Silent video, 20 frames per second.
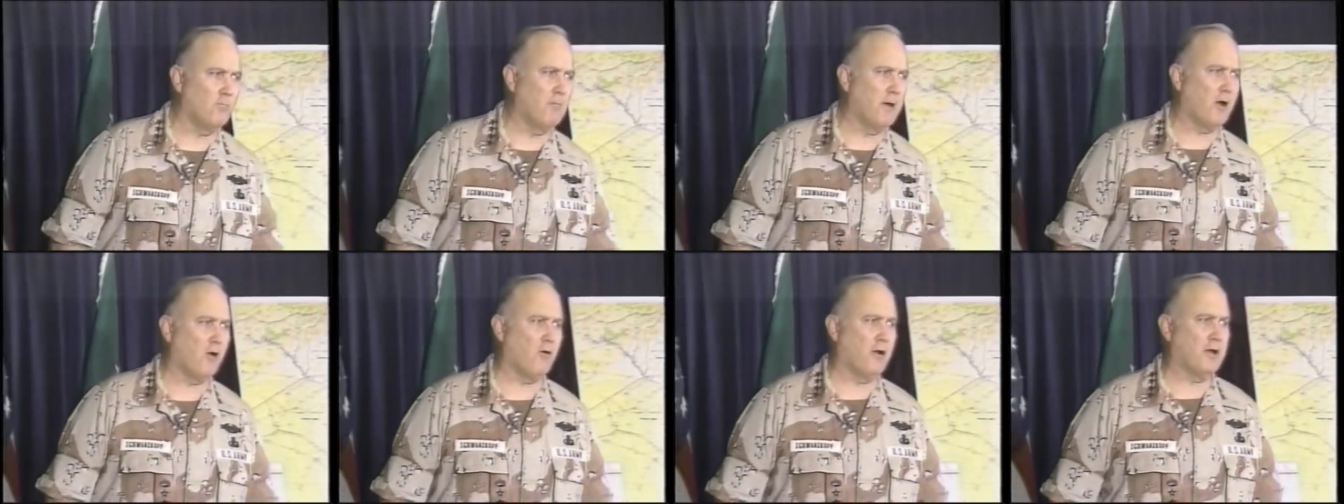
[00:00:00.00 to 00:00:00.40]

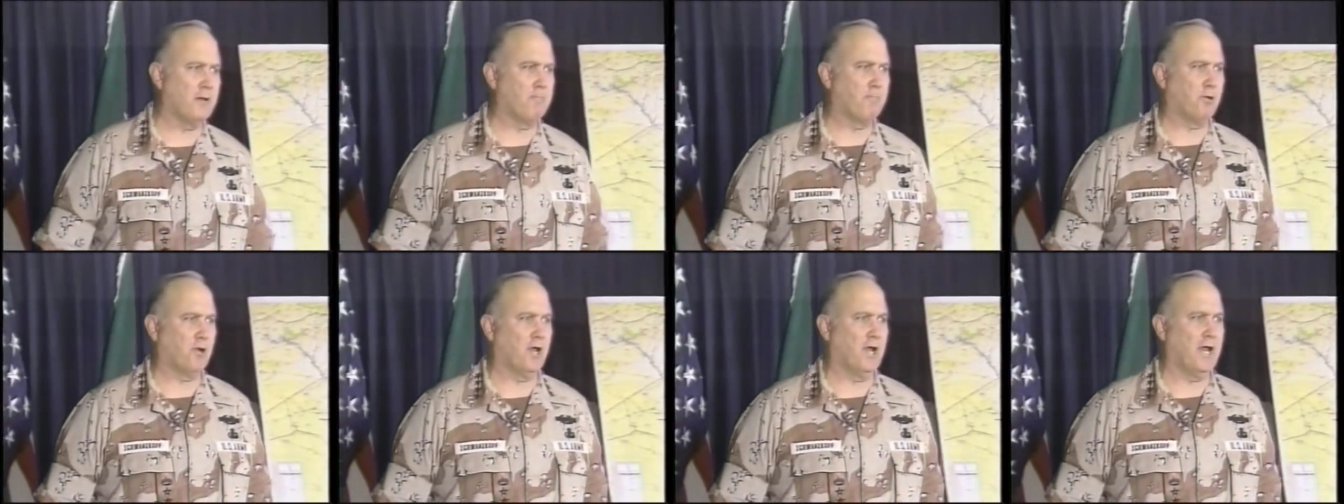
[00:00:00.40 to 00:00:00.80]
Mary
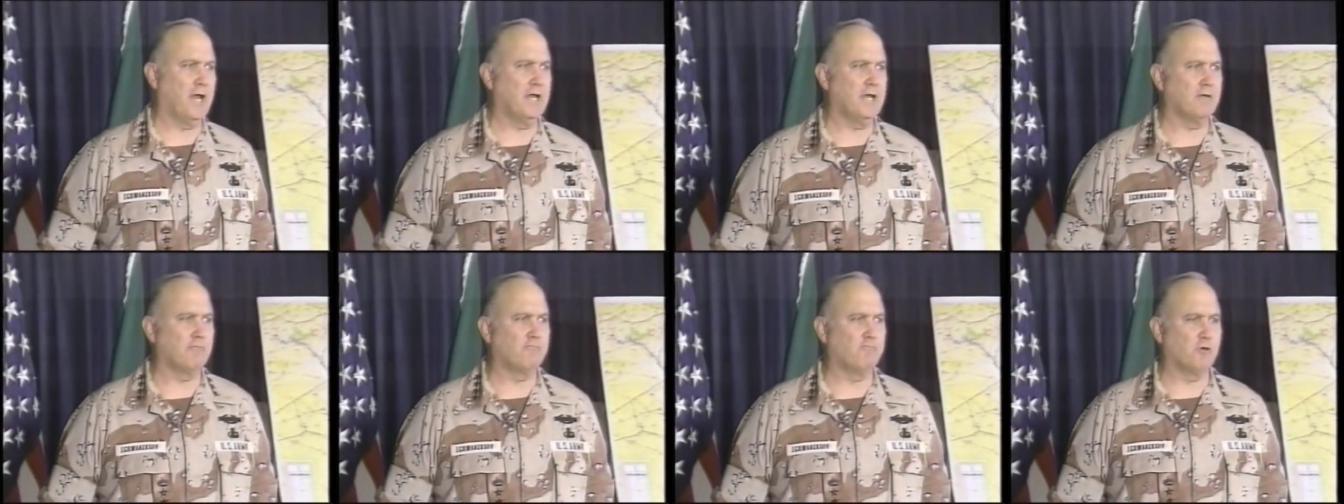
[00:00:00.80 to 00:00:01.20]

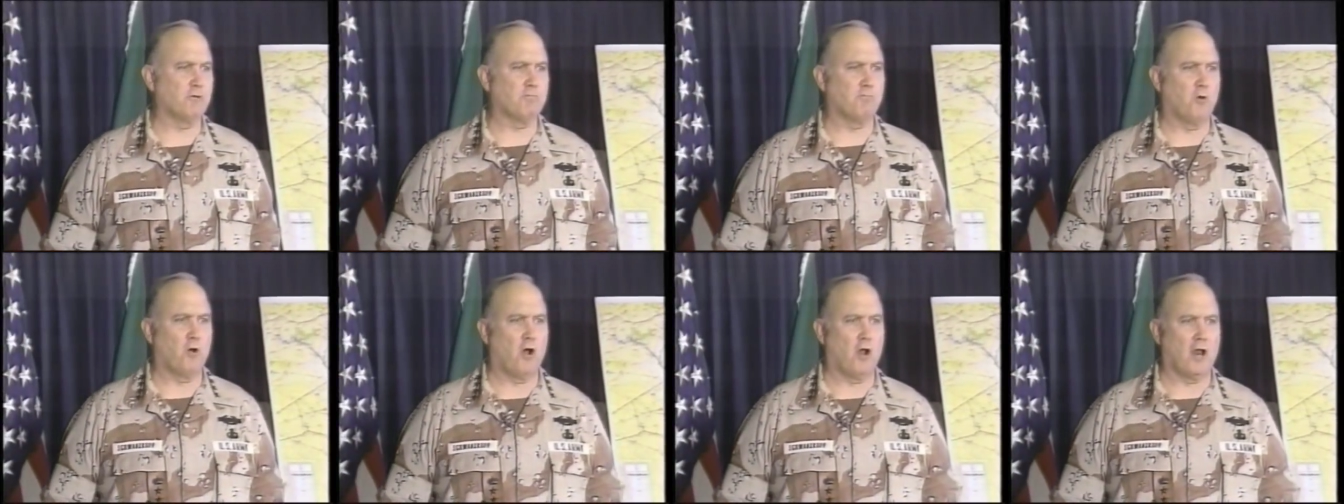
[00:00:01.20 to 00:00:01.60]
play in
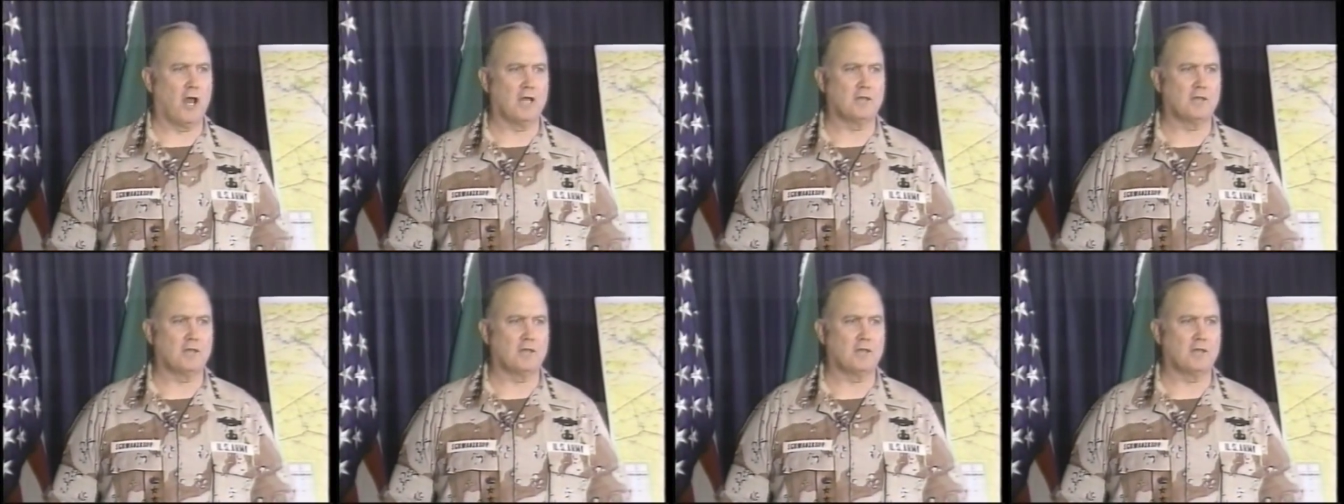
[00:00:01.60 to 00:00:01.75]
football.